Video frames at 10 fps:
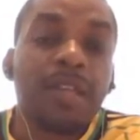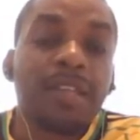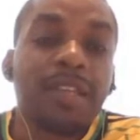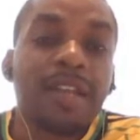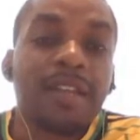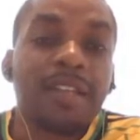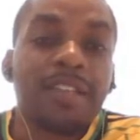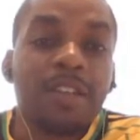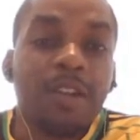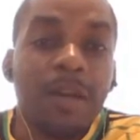I did it on
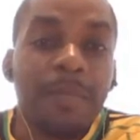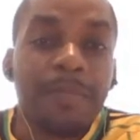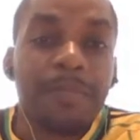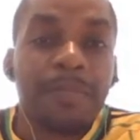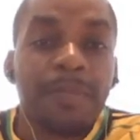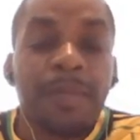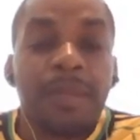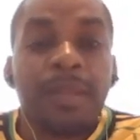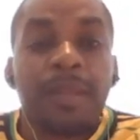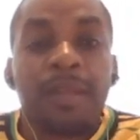Instagram.
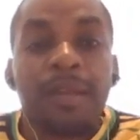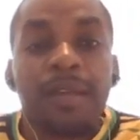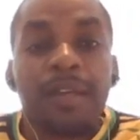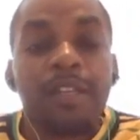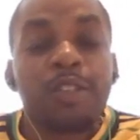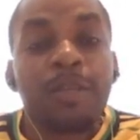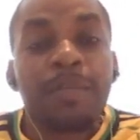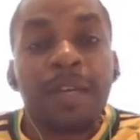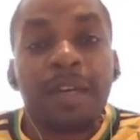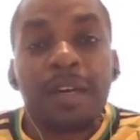In
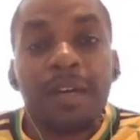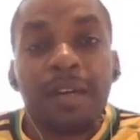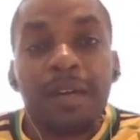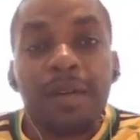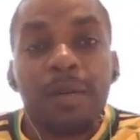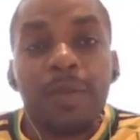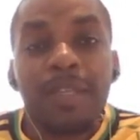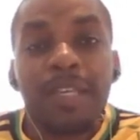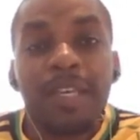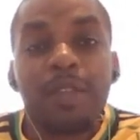Jamaica, we
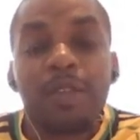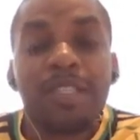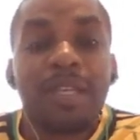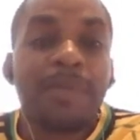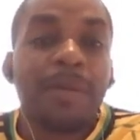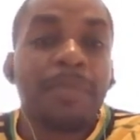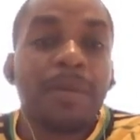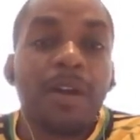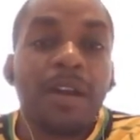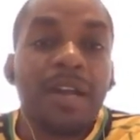need to step up
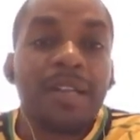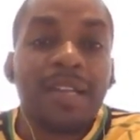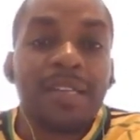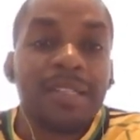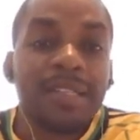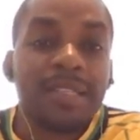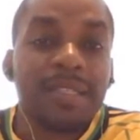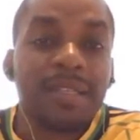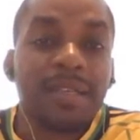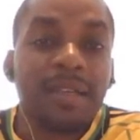our
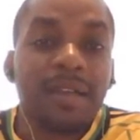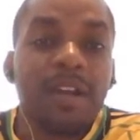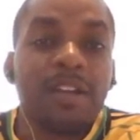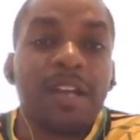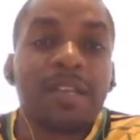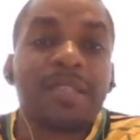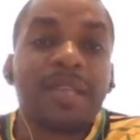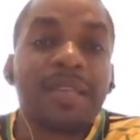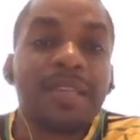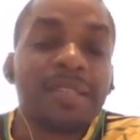analysis and our
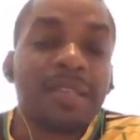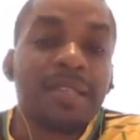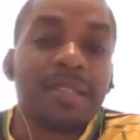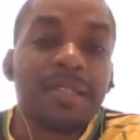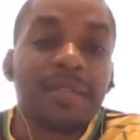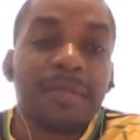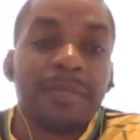statistics.